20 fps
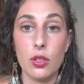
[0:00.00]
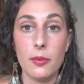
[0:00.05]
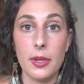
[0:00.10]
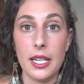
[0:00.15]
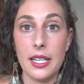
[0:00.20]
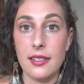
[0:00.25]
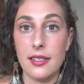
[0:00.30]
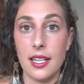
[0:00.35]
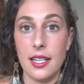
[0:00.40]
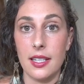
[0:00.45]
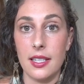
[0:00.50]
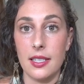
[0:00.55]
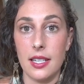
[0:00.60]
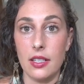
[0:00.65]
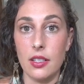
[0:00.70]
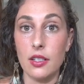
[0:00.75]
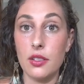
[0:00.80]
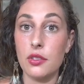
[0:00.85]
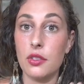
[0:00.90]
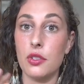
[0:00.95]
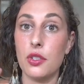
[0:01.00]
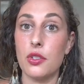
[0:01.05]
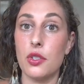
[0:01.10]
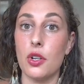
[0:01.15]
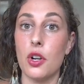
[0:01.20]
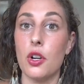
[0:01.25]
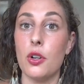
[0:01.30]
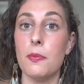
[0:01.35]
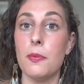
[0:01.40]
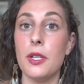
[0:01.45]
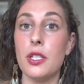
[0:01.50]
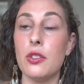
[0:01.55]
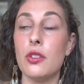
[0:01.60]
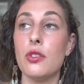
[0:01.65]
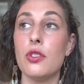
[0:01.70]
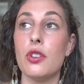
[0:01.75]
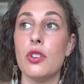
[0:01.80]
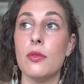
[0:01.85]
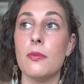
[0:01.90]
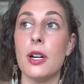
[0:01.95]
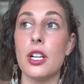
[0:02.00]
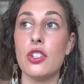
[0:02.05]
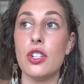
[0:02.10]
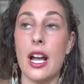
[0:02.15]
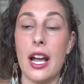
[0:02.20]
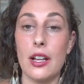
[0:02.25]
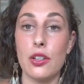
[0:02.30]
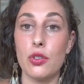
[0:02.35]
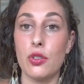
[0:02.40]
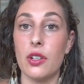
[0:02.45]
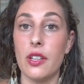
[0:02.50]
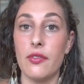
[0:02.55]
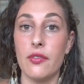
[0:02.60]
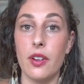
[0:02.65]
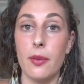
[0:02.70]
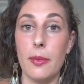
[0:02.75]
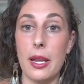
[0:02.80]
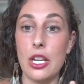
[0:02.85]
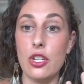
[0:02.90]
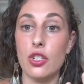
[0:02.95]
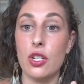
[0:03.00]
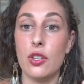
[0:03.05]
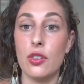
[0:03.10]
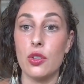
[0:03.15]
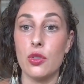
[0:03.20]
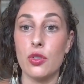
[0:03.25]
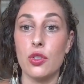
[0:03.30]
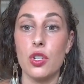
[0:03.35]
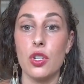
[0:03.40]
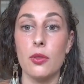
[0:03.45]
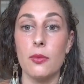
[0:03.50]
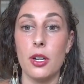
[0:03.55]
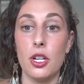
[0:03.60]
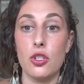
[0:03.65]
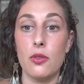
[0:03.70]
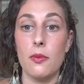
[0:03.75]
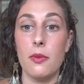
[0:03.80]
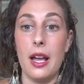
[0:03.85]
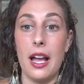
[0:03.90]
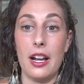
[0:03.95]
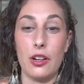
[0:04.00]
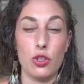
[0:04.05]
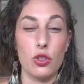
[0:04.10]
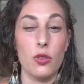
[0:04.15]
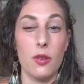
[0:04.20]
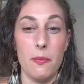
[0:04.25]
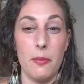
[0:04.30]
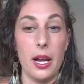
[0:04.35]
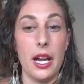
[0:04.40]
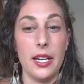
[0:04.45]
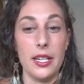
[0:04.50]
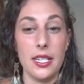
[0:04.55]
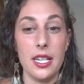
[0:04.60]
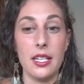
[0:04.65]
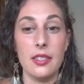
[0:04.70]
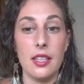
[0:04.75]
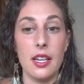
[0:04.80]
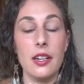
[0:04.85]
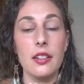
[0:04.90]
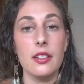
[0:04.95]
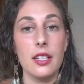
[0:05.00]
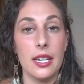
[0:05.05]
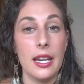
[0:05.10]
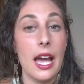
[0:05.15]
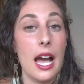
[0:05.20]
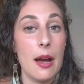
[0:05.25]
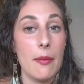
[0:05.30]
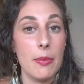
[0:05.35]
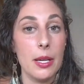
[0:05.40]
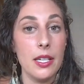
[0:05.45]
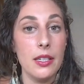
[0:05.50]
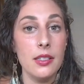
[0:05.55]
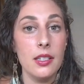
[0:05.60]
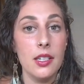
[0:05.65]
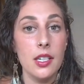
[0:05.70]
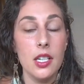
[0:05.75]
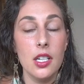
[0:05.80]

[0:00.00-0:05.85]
many psychedelics because you're open to too much astral information, and there's too much actual binding that can happen